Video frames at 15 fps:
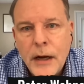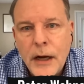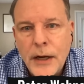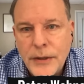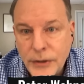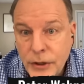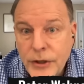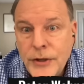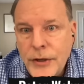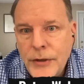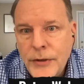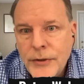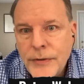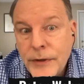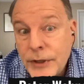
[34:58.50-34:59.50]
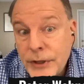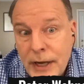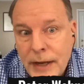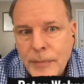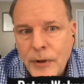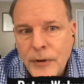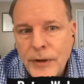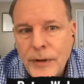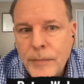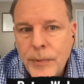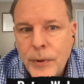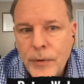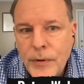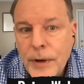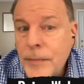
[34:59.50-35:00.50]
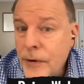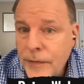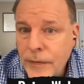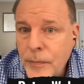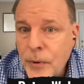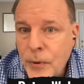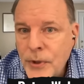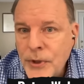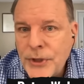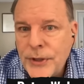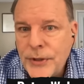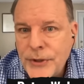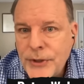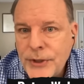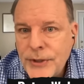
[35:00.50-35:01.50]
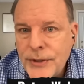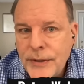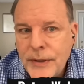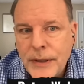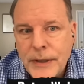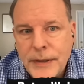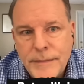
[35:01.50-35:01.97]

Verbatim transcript: on good news, for example, the number of abortions uh,